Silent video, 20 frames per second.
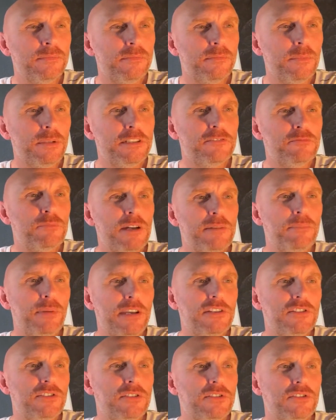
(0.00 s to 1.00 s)
Many of my
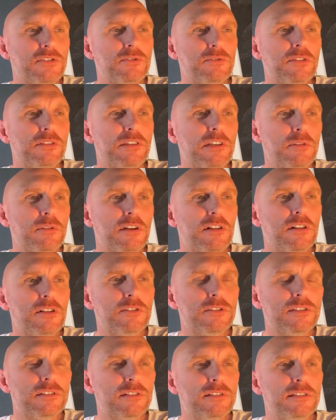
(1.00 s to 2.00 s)
patients knew that they were
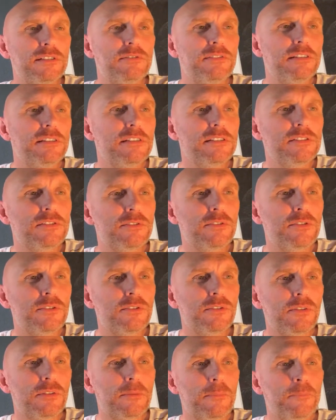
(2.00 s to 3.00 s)
close to leaving this
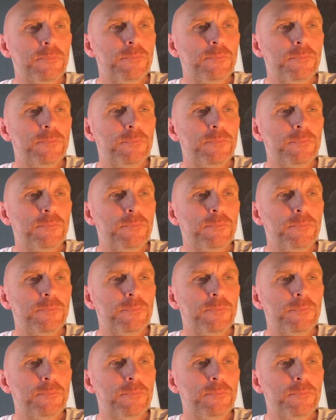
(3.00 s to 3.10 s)
earth.